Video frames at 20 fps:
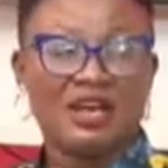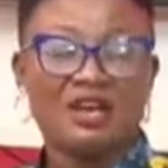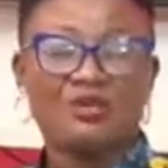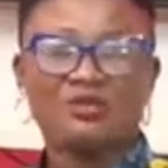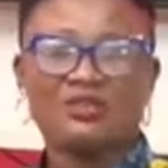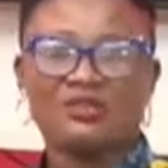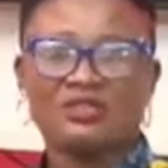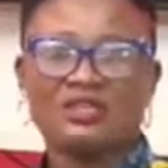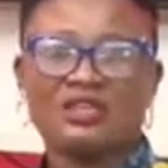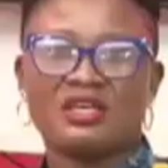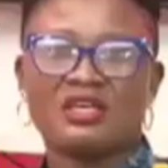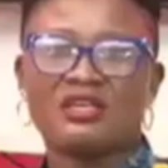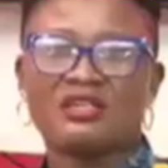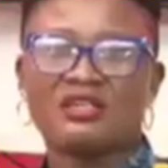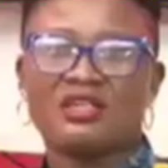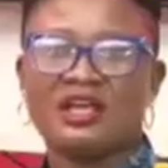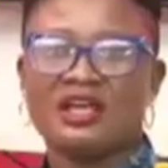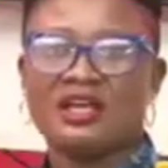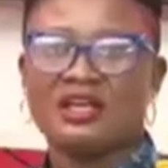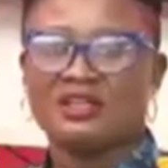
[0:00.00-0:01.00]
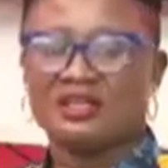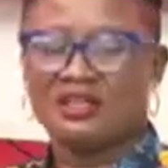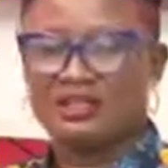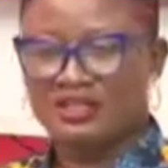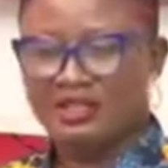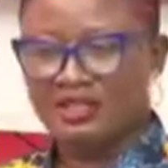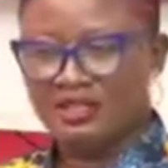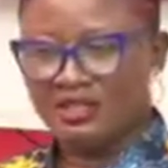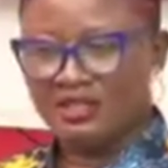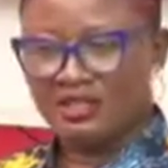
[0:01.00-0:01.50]
I would say that
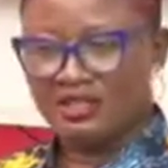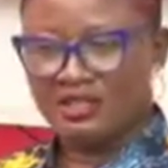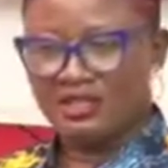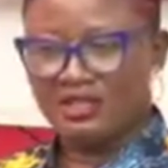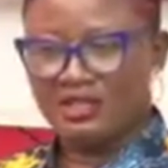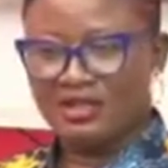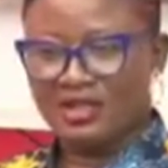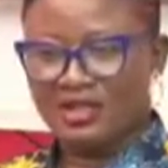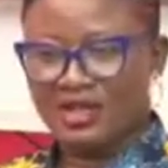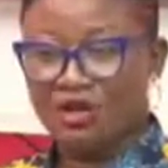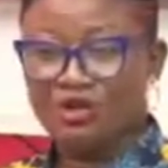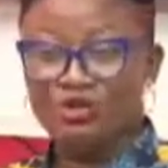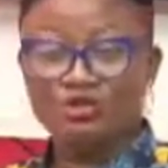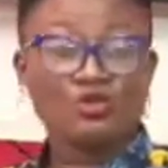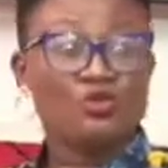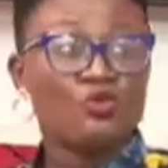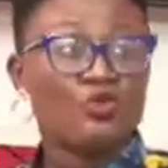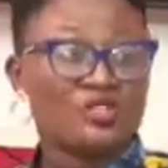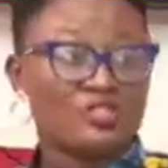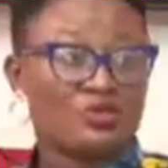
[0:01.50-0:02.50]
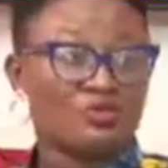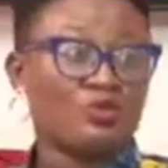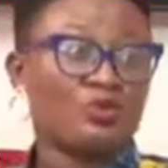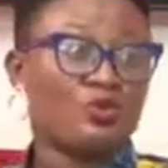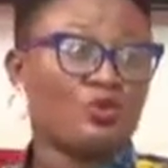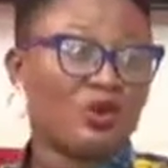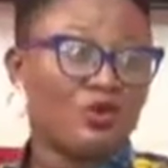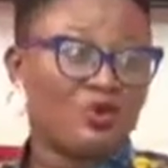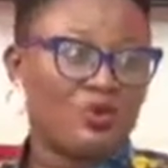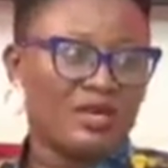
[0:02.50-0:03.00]
I also wish it would
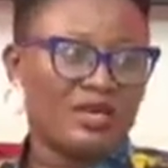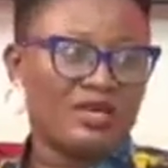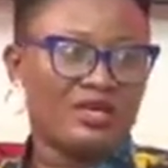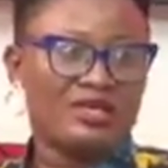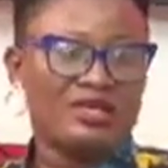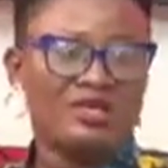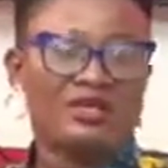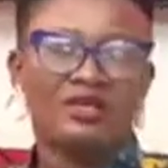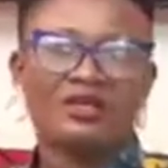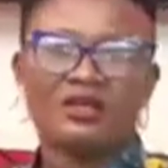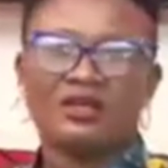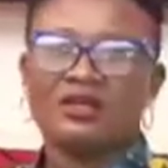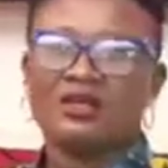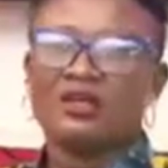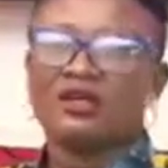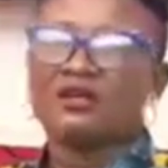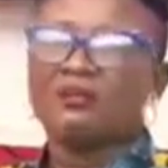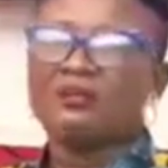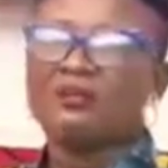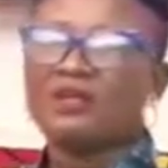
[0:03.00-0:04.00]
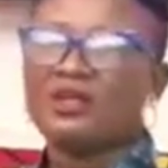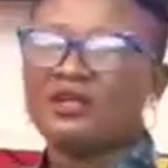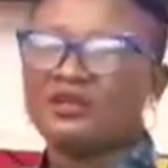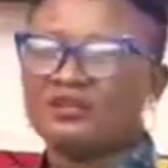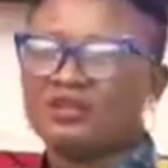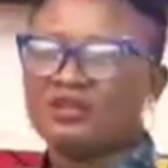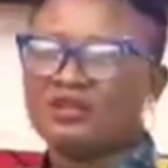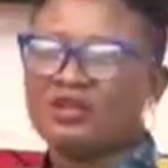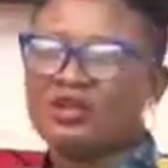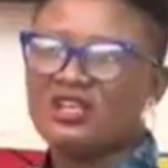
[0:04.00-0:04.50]
go away.
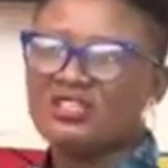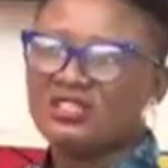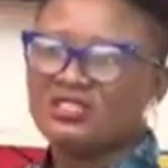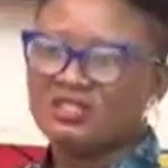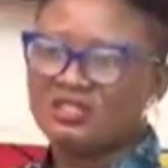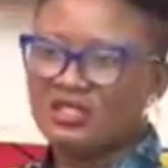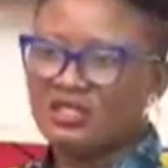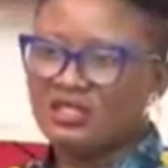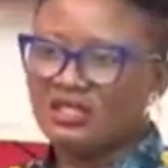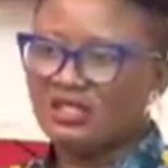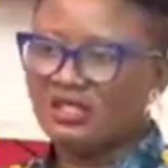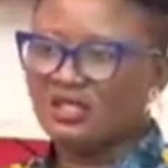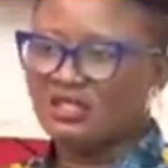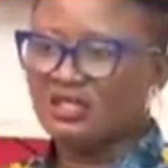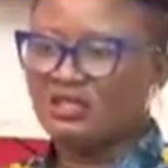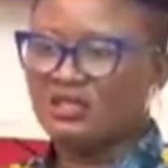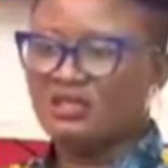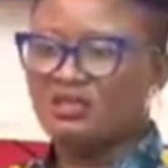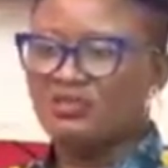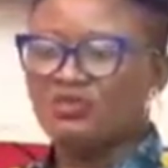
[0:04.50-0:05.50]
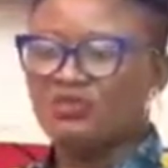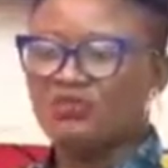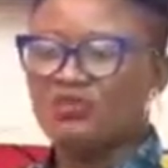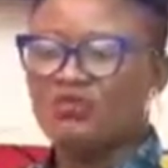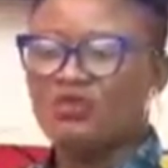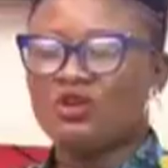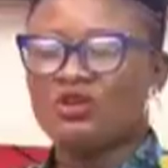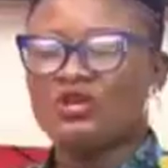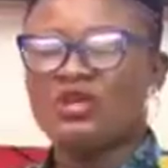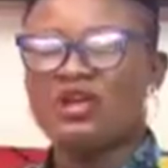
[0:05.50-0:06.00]
But the question is,
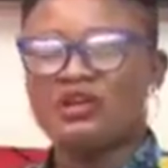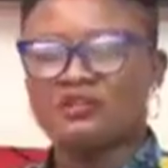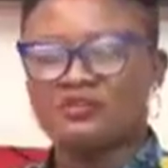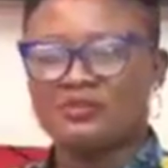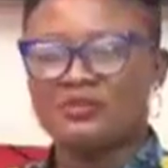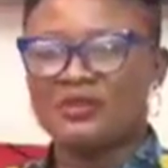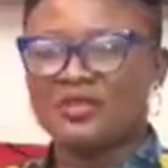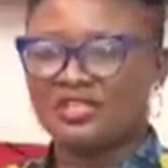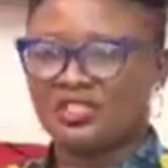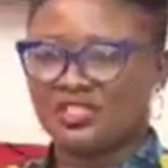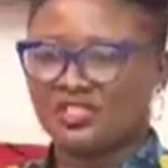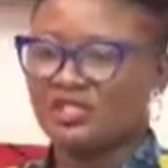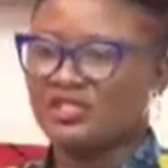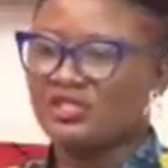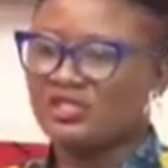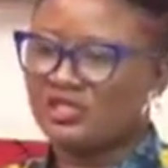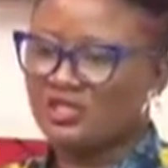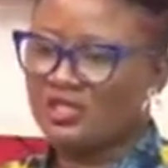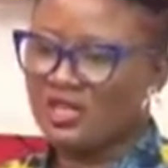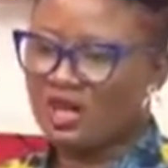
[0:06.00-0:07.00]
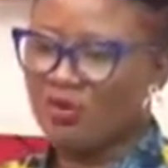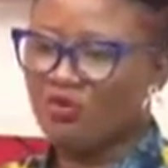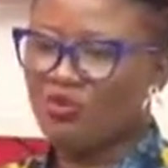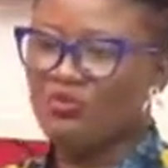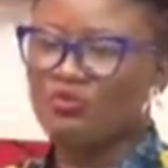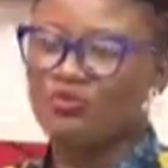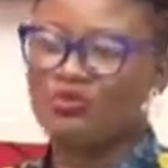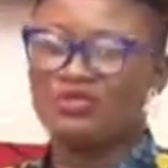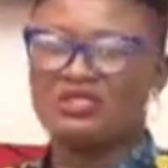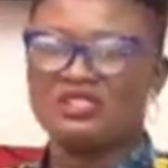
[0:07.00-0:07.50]
what kind of measures are
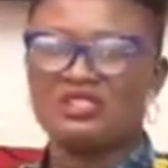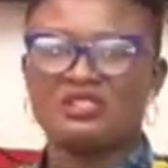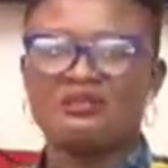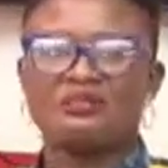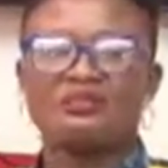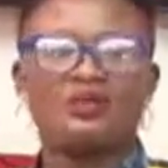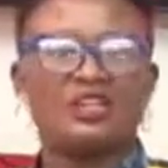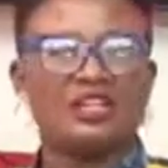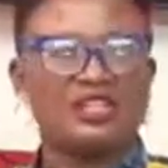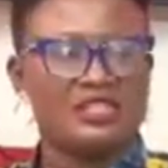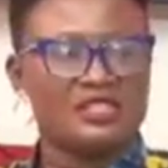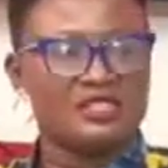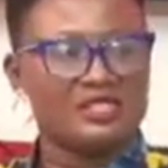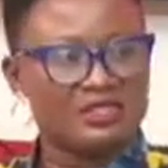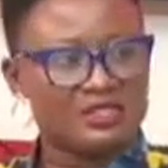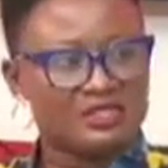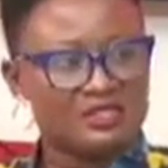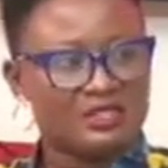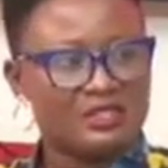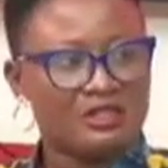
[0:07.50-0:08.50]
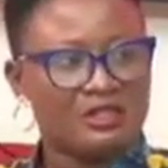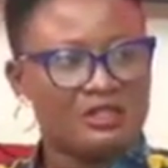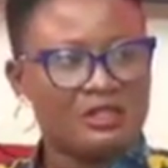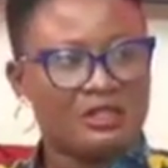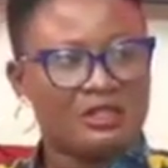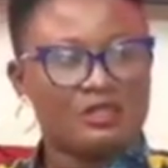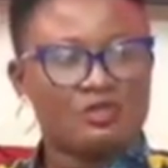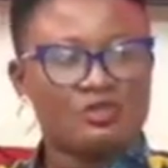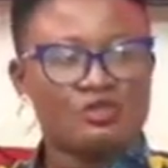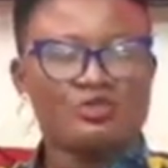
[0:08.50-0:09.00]
we putting in place
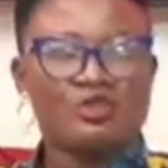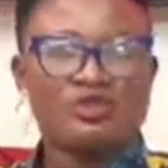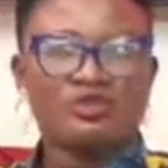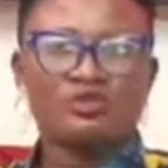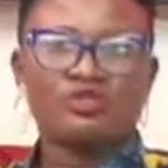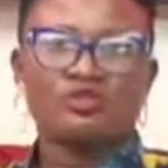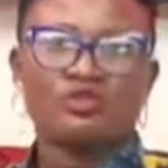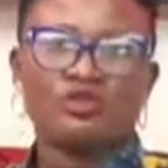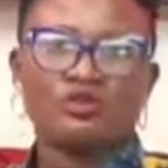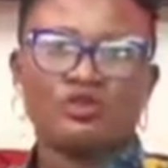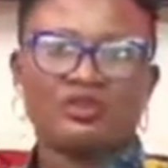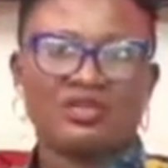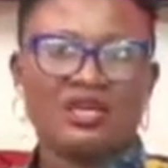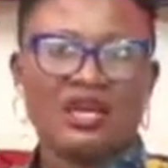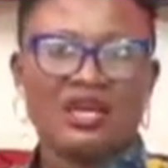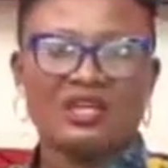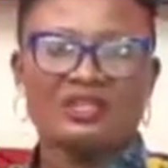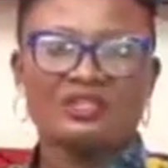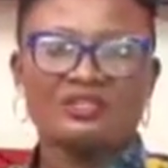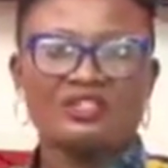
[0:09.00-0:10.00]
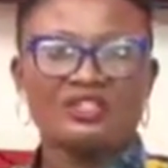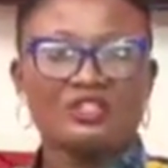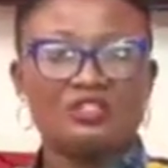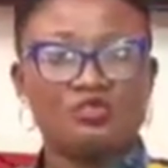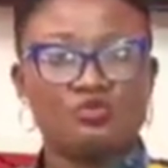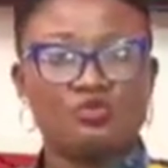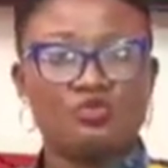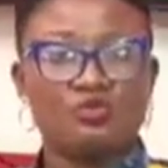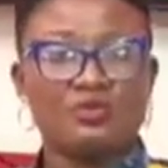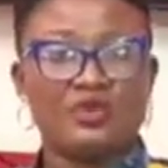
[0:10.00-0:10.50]
to ensure that
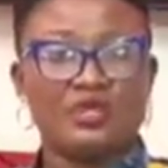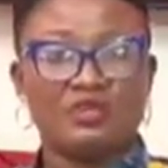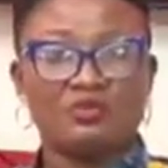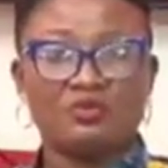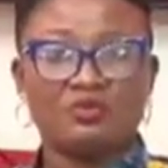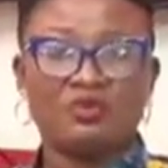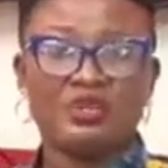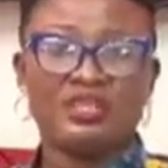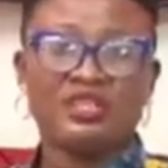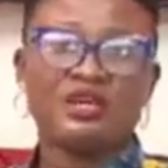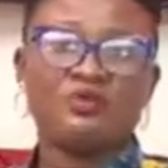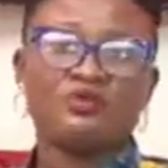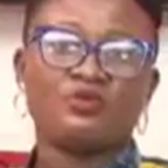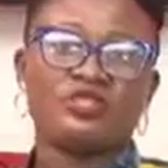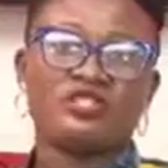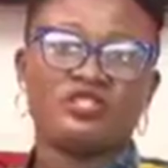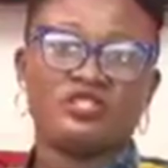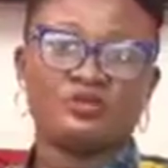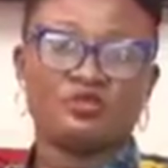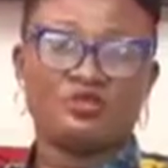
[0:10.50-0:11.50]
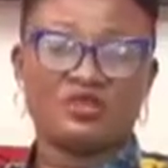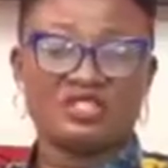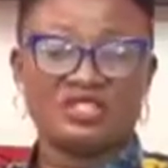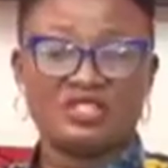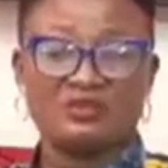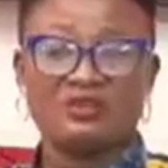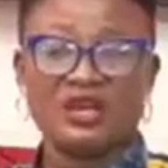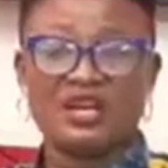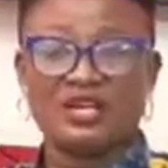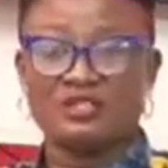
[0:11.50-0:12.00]
these women, when they are
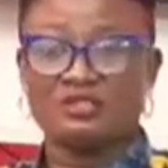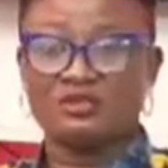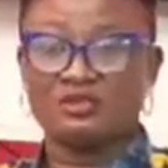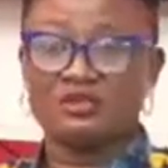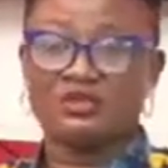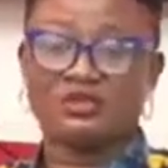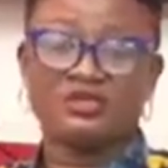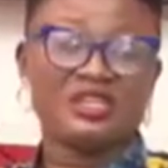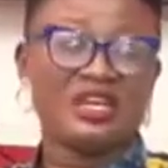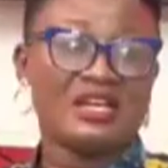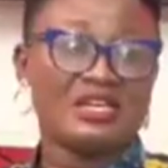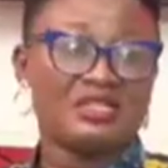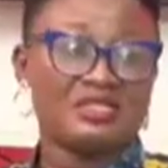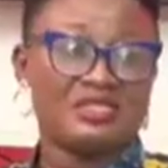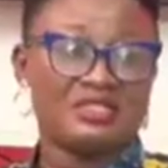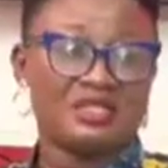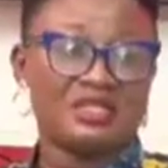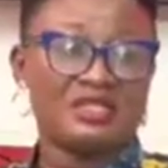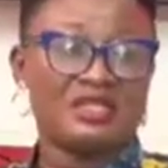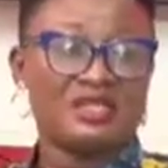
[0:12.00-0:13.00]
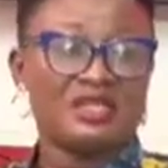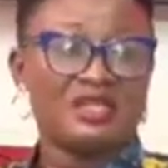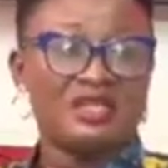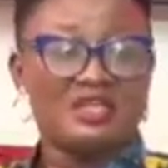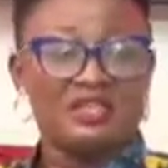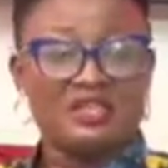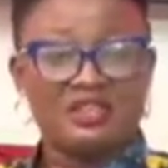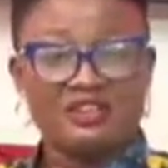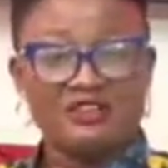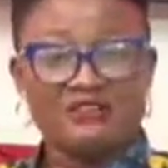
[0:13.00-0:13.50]
reintegrated back in society,
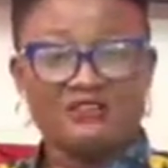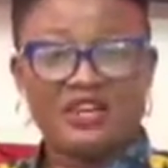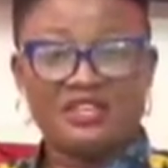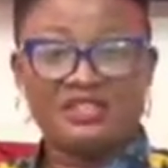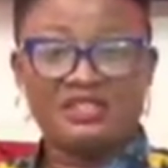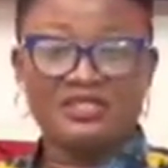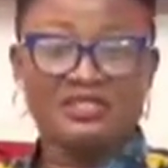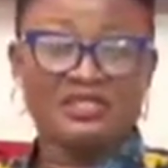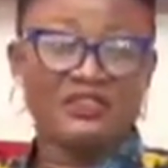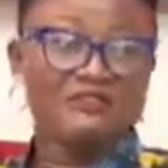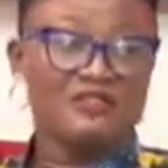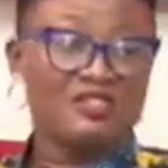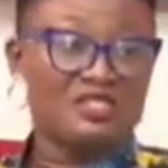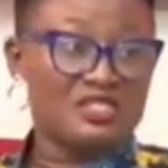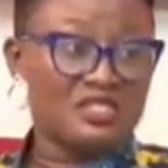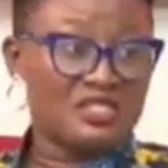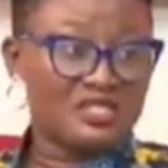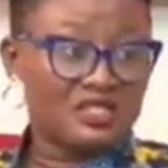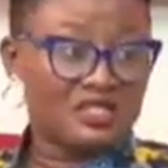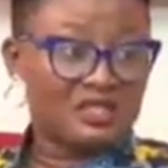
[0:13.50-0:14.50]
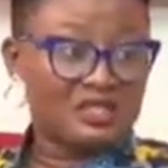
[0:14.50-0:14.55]
they find safety,